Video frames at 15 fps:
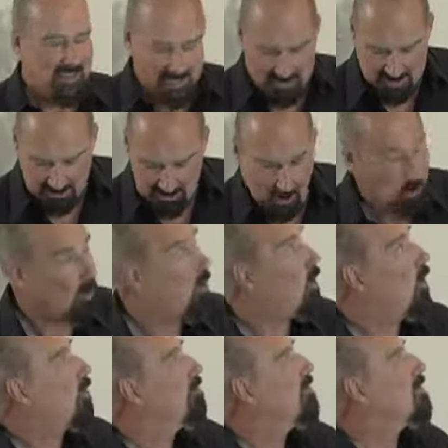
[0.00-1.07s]
uh,
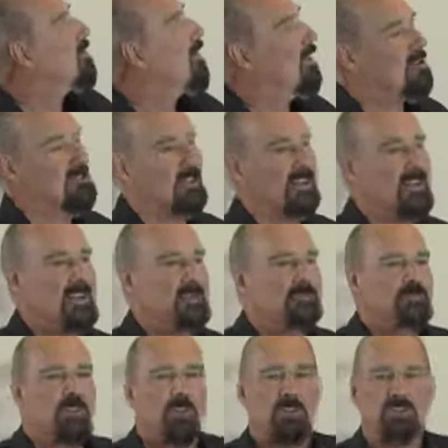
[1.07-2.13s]
so-called fuzzy logic.
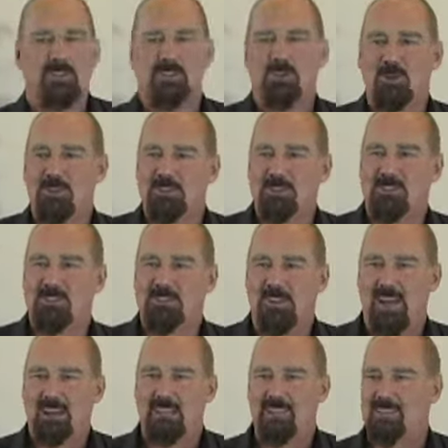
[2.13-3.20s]
Of course, it's got its
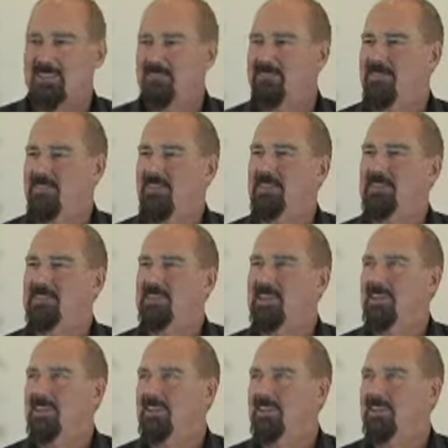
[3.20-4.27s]
detractors. I, there's a
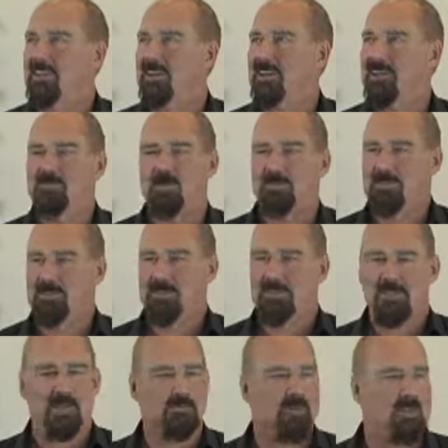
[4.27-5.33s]
guy, I can't remember, isn't
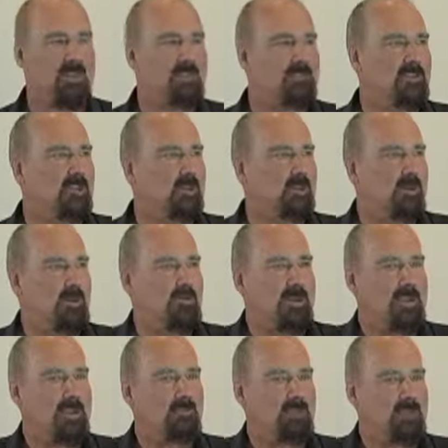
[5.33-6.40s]
Jack Man, even know who I
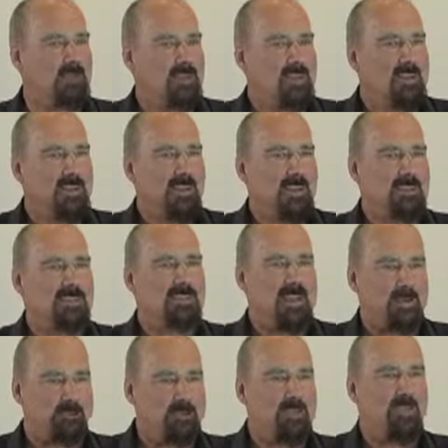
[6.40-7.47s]
mean, but he
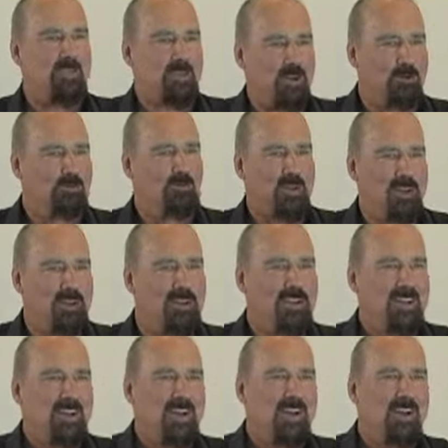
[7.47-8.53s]
stamped and thumped, you know,
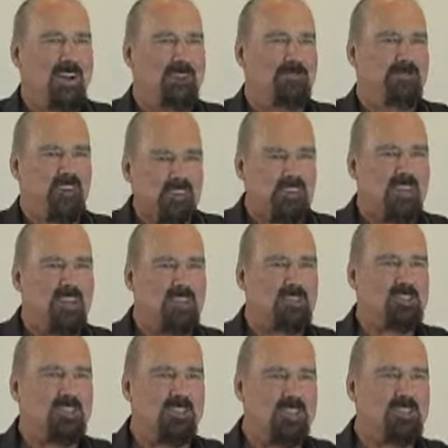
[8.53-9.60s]
uh, fuzzy
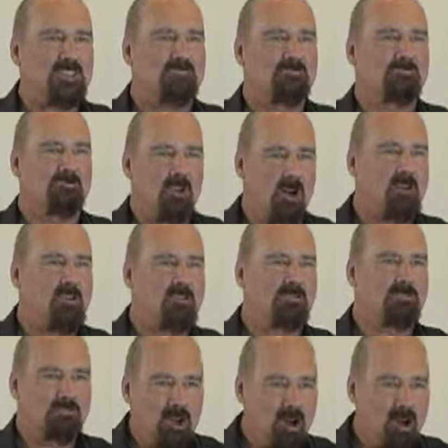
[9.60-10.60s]
logic is wrong,